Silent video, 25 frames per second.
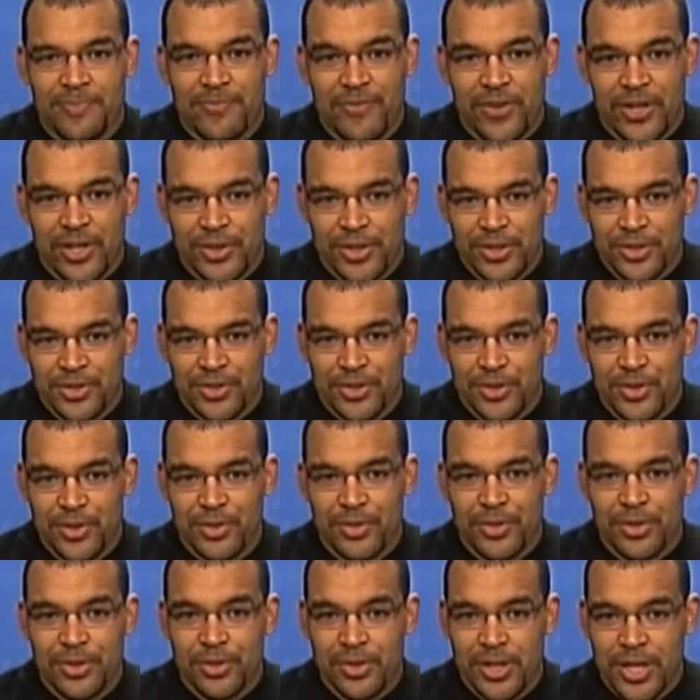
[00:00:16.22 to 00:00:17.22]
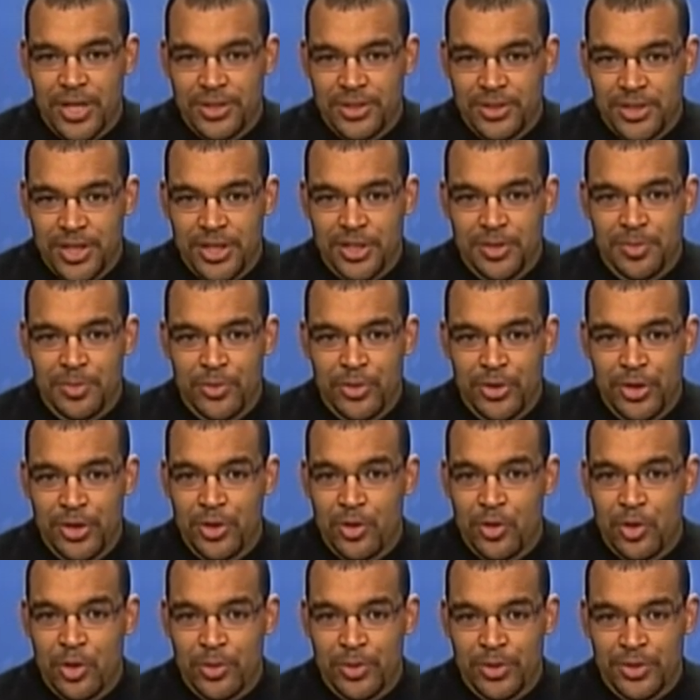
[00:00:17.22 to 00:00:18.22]
very soon, the United States Marine
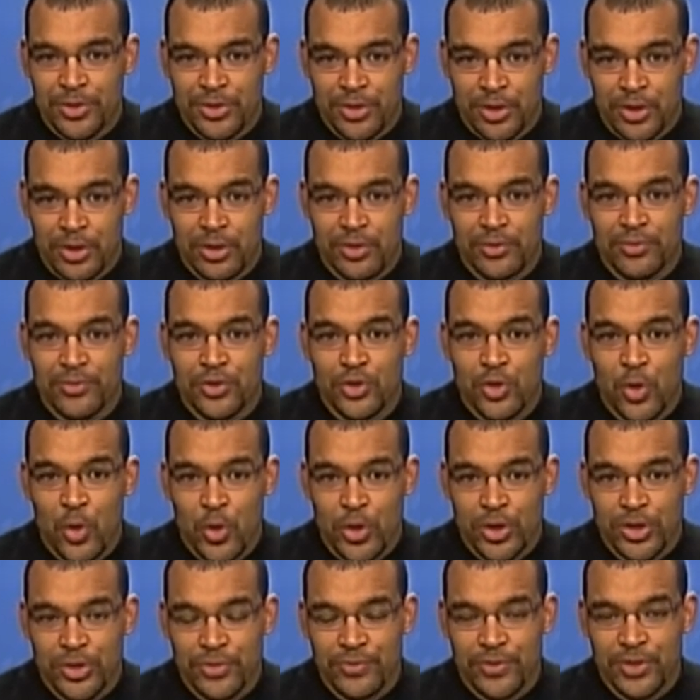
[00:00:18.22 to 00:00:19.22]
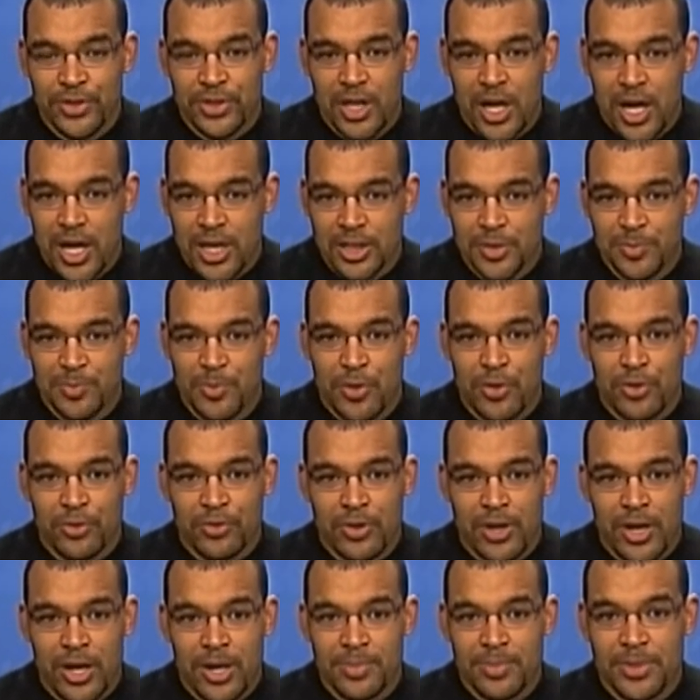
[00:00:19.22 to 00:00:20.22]
Corps Reserve Toys for Tots
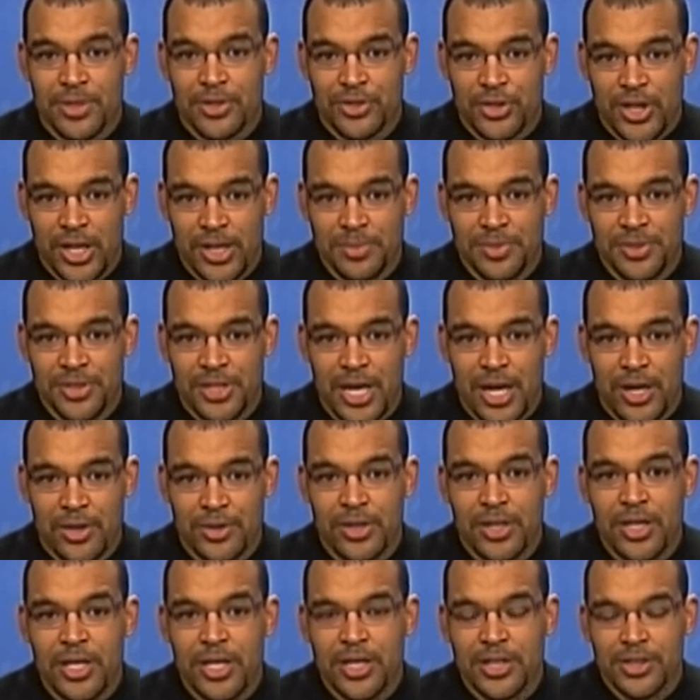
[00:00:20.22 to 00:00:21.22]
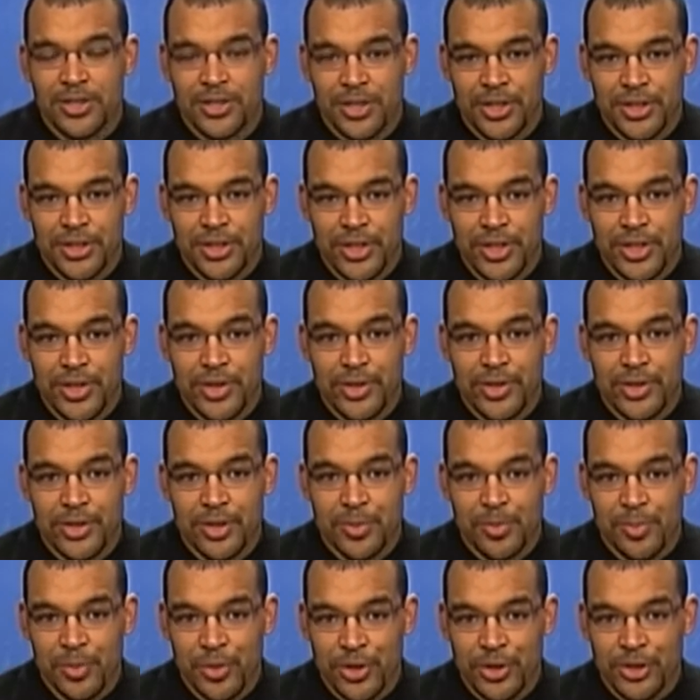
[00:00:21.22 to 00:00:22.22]
program in Jamestown is continuing
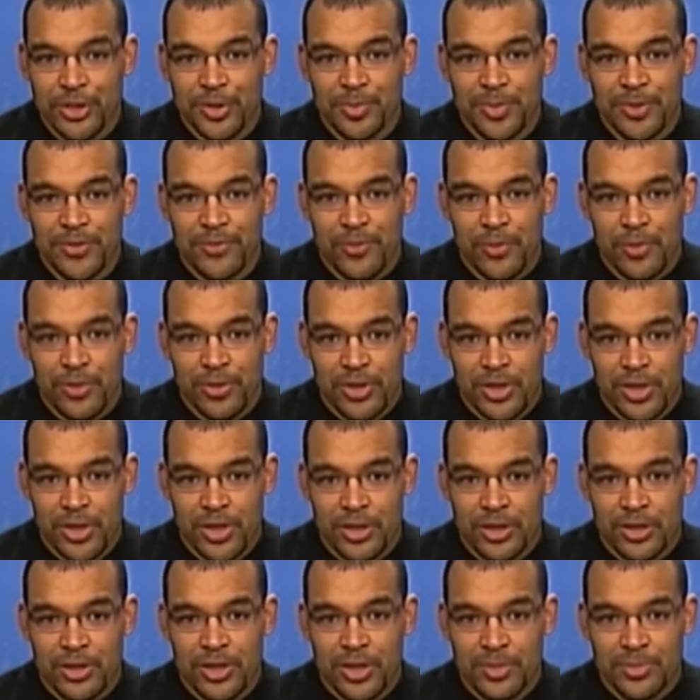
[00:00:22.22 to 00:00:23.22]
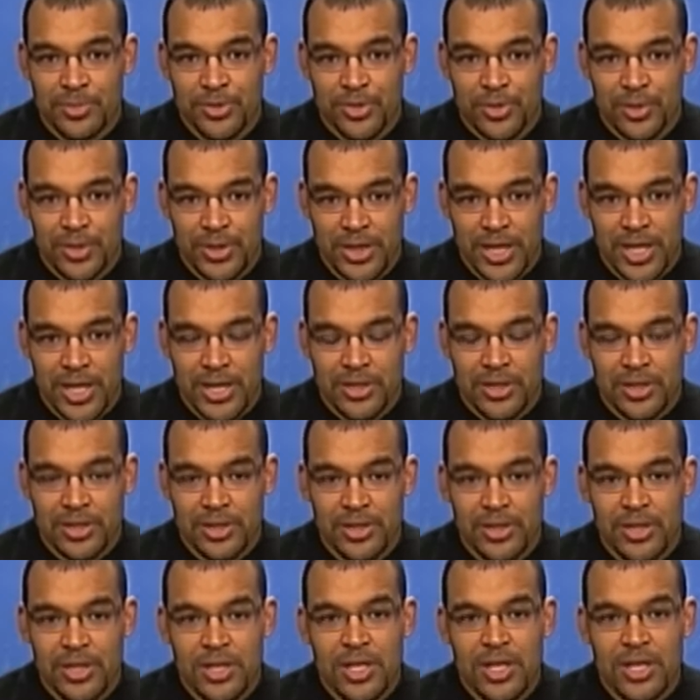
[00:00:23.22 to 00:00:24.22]
to push before the year comes to an end.
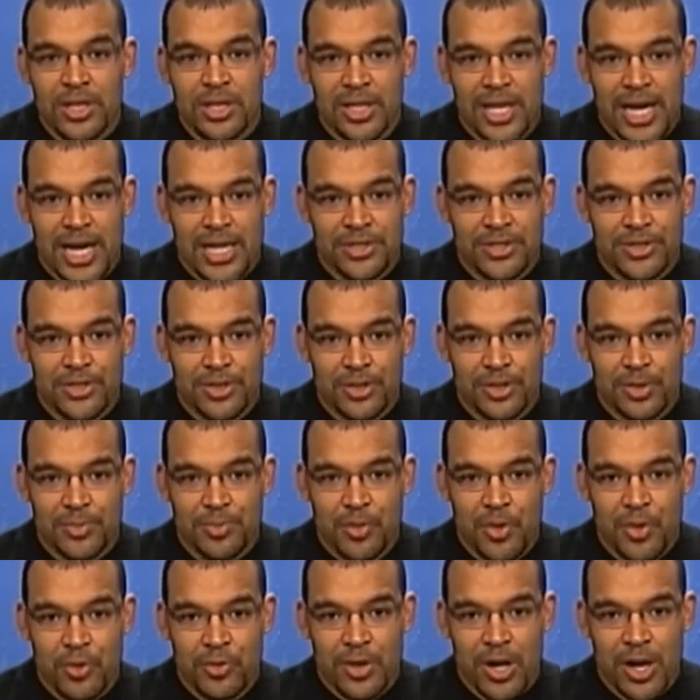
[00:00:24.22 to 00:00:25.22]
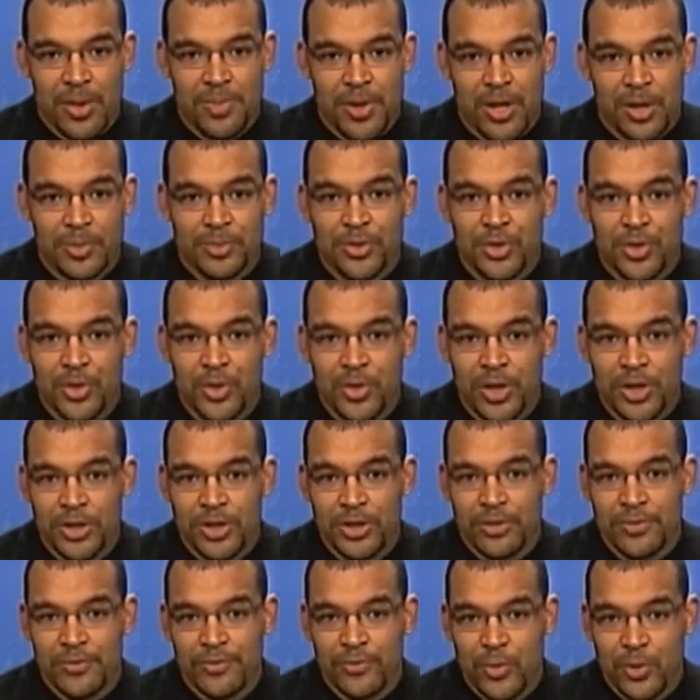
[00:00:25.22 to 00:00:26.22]
Last year, the program helped
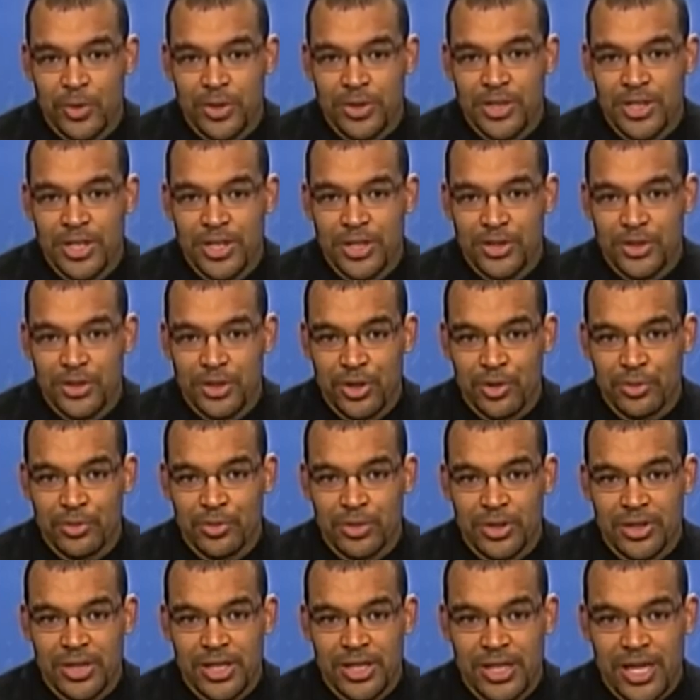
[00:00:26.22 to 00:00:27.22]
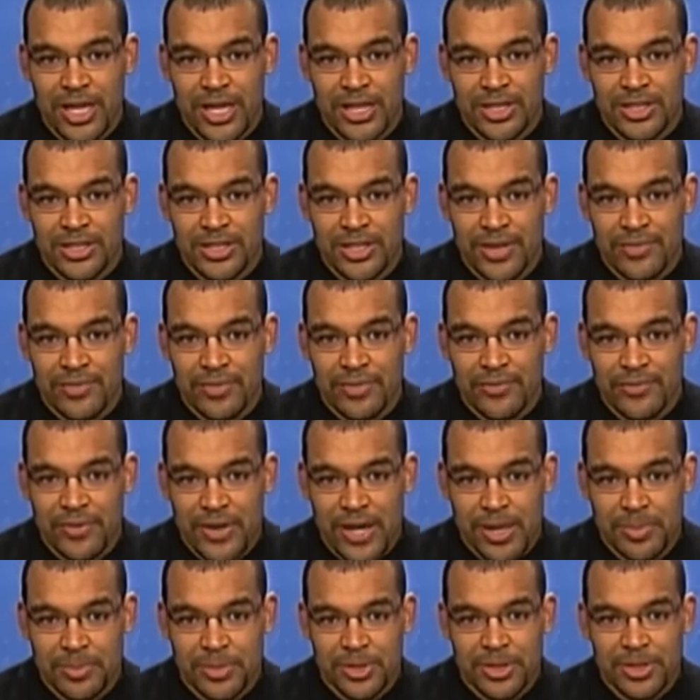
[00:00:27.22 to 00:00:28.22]
214 children in 87
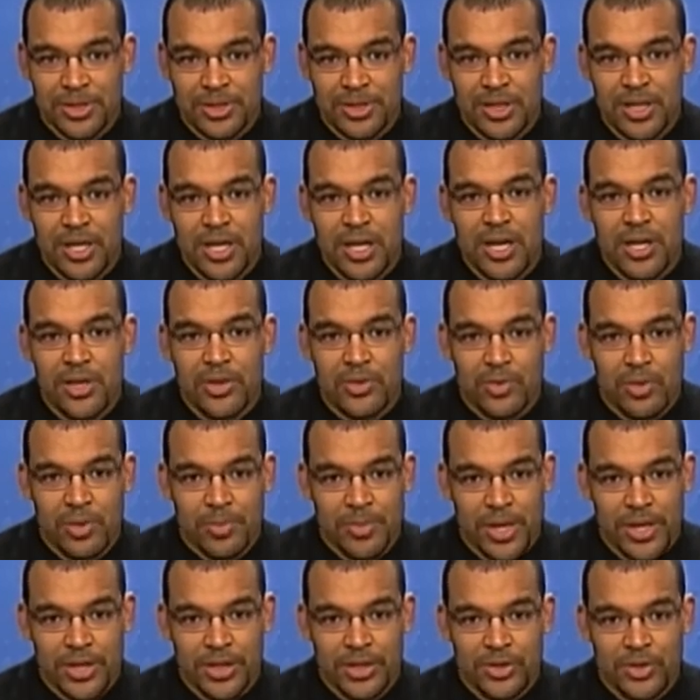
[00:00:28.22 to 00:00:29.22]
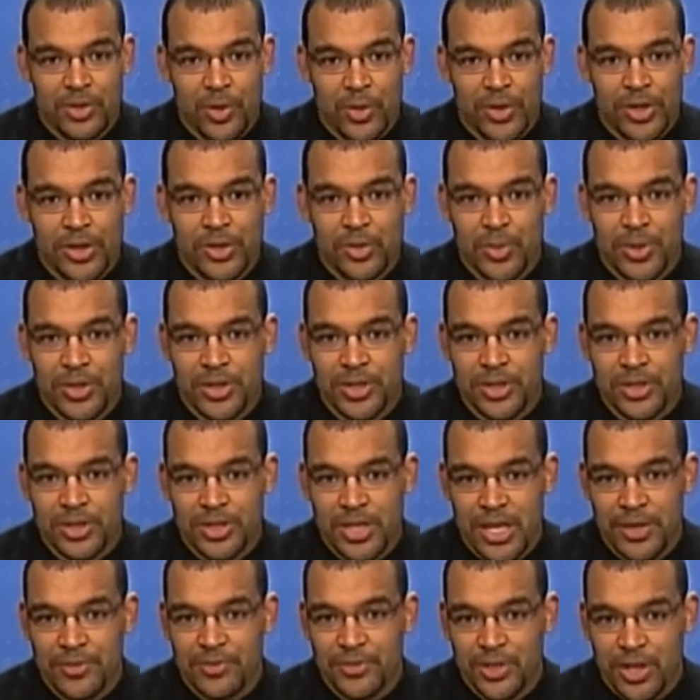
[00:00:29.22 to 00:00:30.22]
families. The remaining toys went to
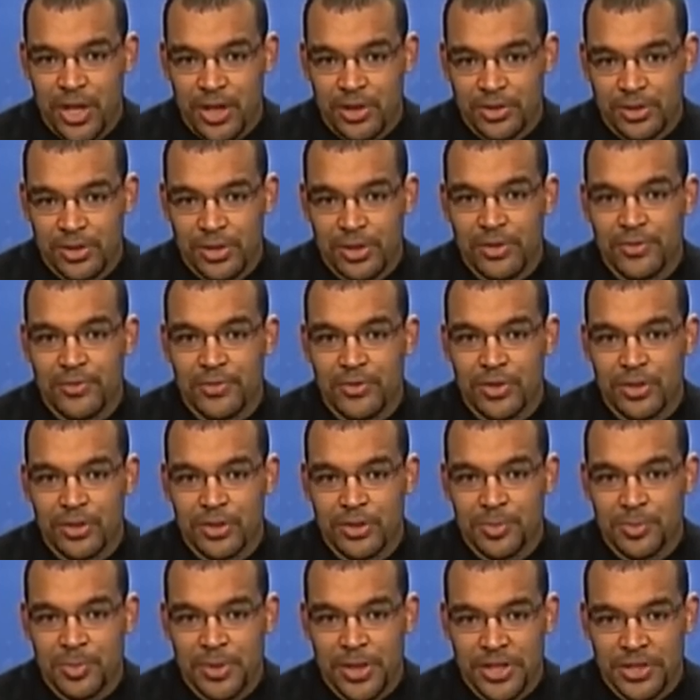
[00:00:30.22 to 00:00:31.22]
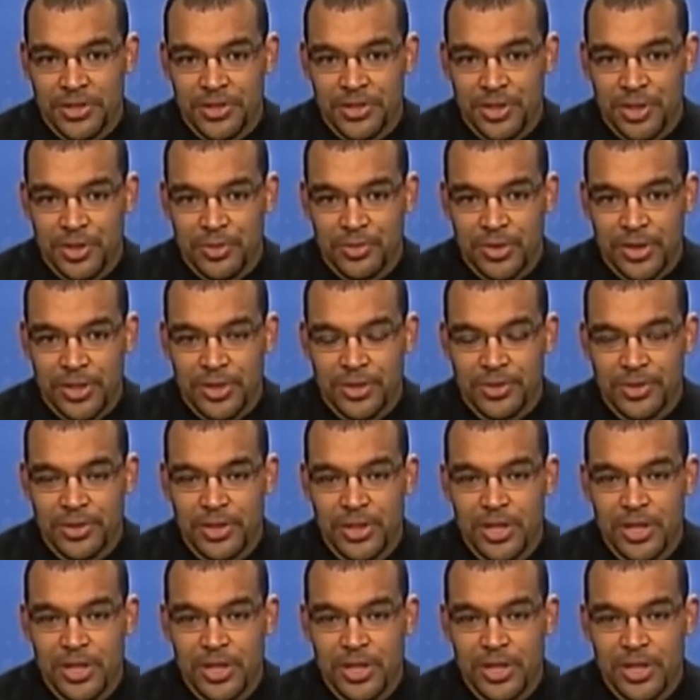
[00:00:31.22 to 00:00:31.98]
safe shelter for displaced children.